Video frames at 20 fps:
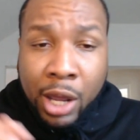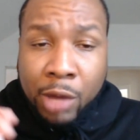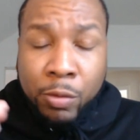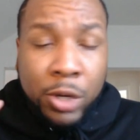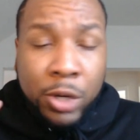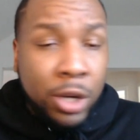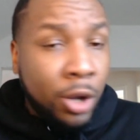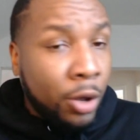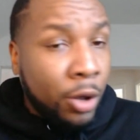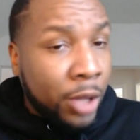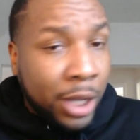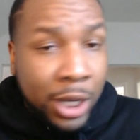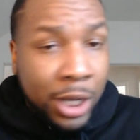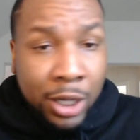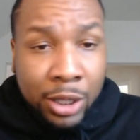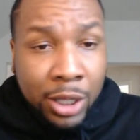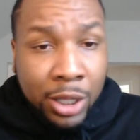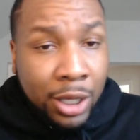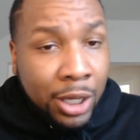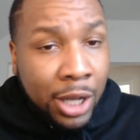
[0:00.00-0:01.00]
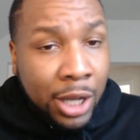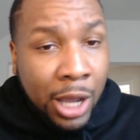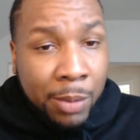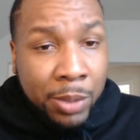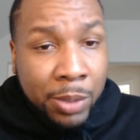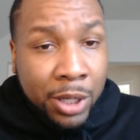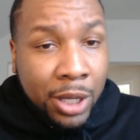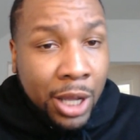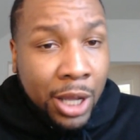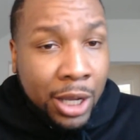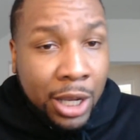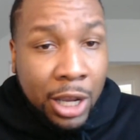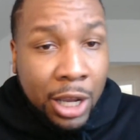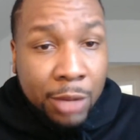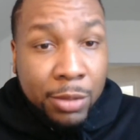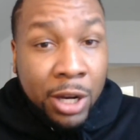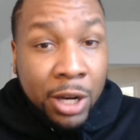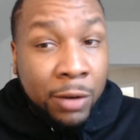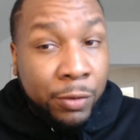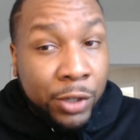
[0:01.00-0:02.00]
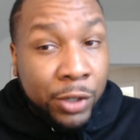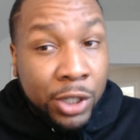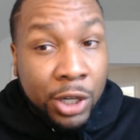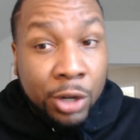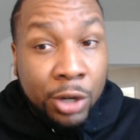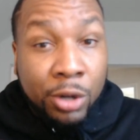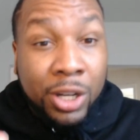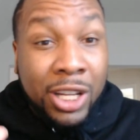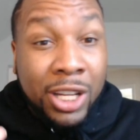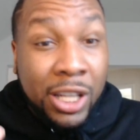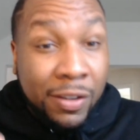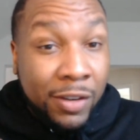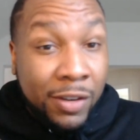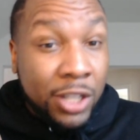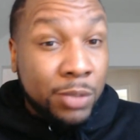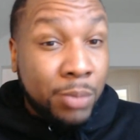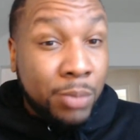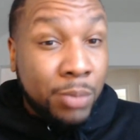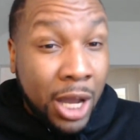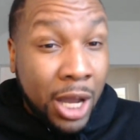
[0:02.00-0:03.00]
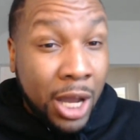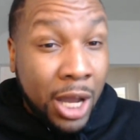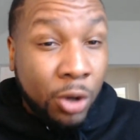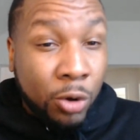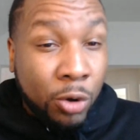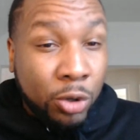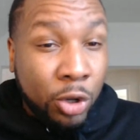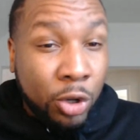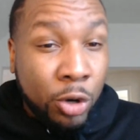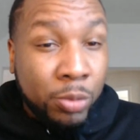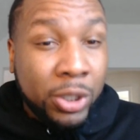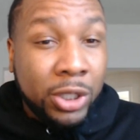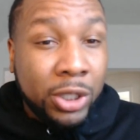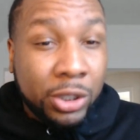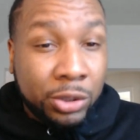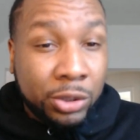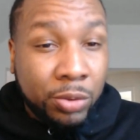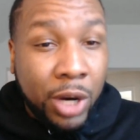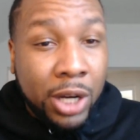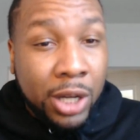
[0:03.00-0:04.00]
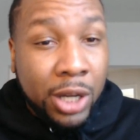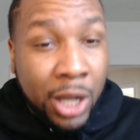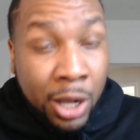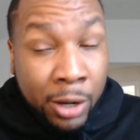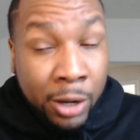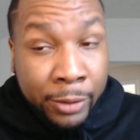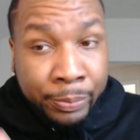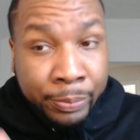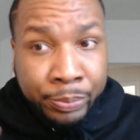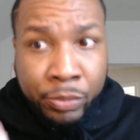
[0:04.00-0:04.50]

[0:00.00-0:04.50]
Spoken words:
We know that anything can happen in that game every year, even as bad as Oklahoma looks right now.